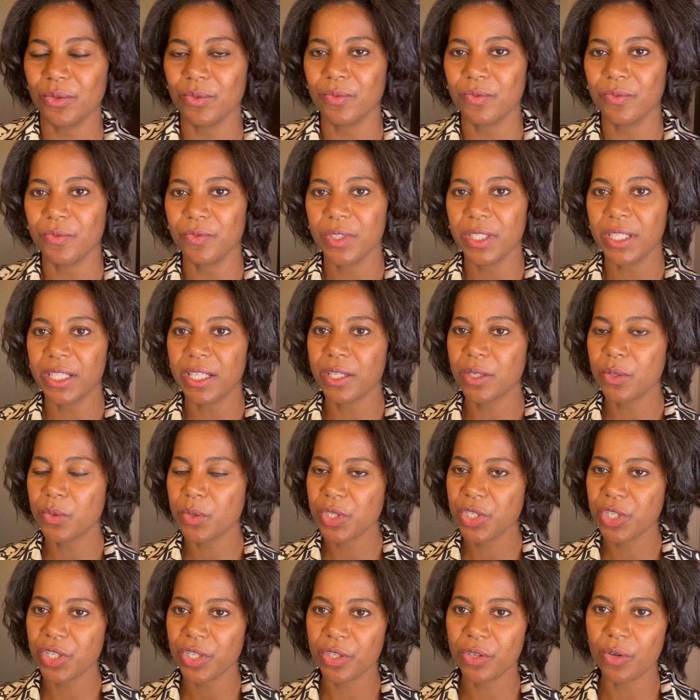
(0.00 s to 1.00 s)

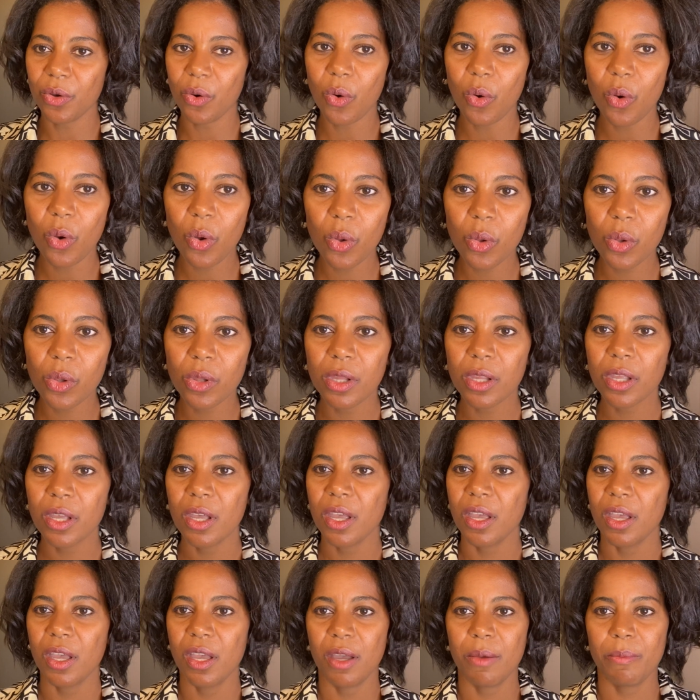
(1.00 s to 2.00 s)
relinquishing all
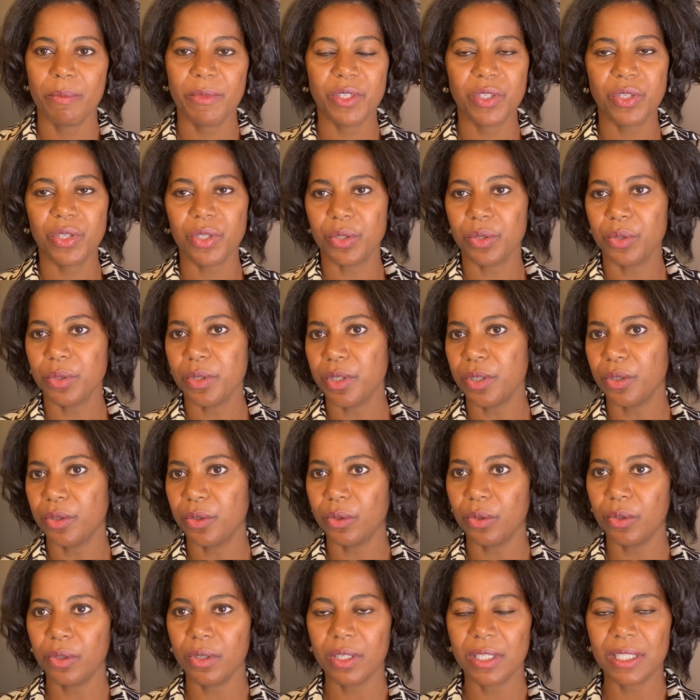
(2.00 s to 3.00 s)
material